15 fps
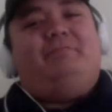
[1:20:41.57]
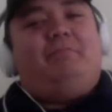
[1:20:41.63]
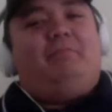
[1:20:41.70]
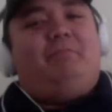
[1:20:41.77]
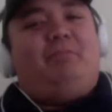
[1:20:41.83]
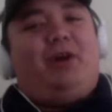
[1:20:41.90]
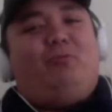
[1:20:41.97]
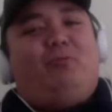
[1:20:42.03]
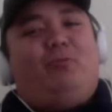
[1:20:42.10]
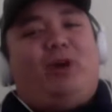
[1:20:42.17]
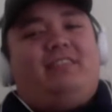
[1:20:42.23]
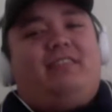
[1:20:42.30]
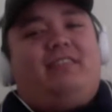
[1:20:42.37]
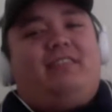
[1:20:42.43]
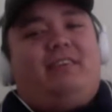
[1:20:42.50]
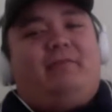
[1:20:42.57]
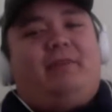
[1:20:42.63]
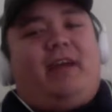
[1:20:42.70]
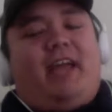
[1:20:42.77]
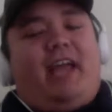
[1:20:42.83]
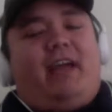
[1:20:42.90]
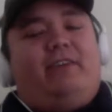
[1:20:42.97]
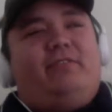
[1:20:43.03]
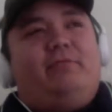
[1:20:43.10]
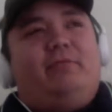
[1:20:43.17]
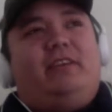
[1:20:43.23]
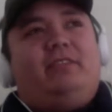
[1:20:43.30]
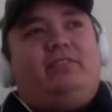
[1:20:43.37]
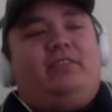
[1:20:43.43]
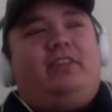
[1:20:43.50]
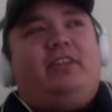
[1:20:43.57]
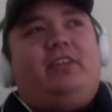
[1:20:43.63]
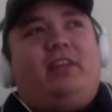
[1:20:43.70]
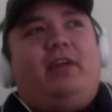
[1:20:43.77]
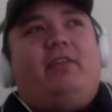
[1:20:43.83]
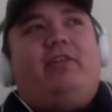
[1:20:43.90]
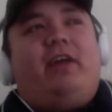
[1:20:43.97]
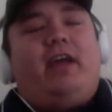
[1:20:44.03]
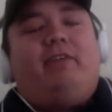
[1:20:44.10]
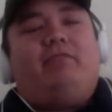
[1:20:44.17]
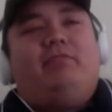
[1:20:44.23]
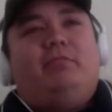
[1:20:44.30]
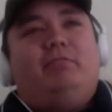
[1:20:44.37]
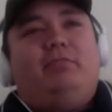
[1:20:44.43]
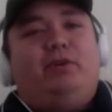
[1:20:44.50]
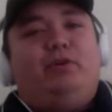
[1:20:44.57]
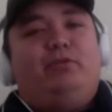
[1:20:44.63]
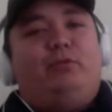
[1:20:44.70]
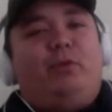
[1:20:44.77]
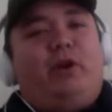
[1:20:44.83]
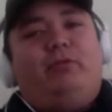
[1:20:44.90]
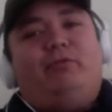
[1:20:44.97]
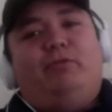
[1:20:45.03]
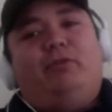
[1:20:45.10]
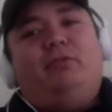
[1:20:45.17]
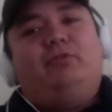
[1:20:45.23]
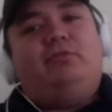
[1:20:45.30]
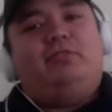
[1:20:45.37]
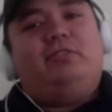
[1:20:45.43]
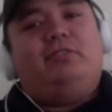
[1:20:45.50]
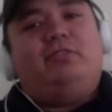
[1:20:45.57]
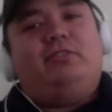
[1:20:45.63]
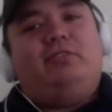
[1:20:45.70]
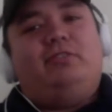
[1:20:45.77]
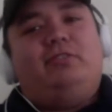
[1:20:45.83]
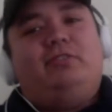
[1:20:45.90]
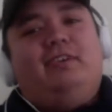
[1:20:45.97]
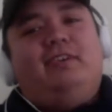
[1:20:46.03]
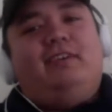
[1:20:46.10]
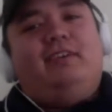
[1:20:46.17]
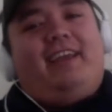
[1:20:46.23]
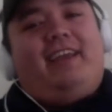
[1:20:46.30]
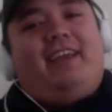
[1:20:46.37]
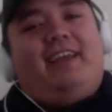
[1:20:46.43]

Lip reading: my half of me is telling the other half to build railroads. And,